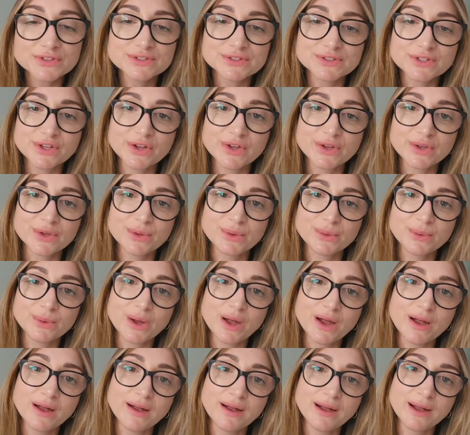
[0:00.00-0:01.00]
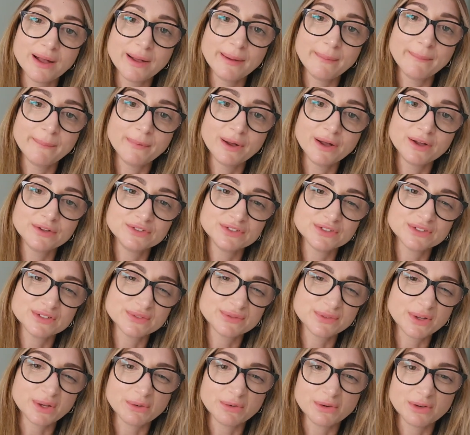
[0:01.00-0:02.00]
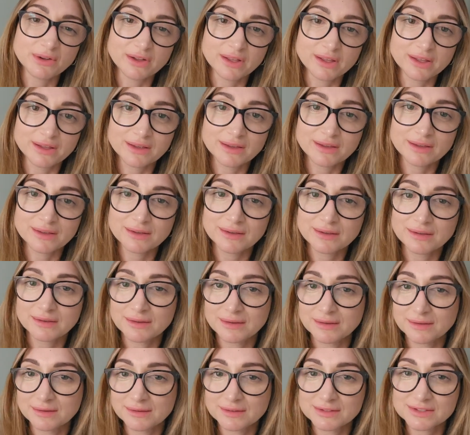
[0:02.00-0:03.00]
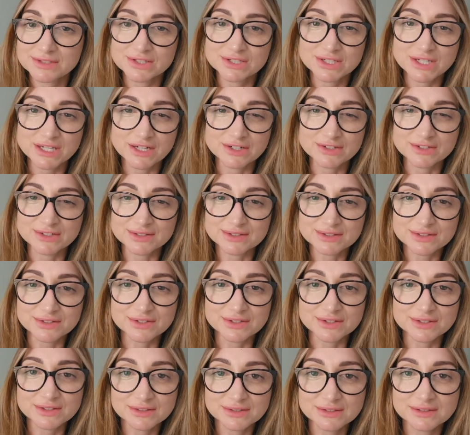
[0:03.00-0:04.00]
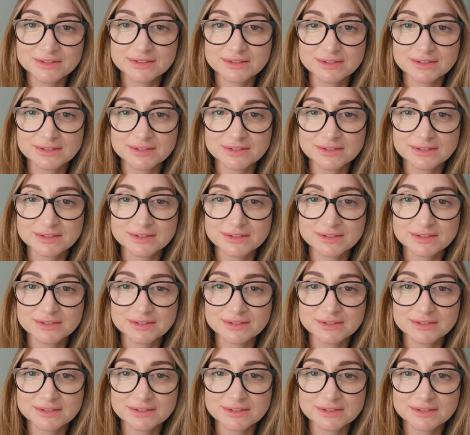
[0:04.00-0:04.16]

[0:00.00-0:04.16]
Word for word: So um, I just felt like she understood,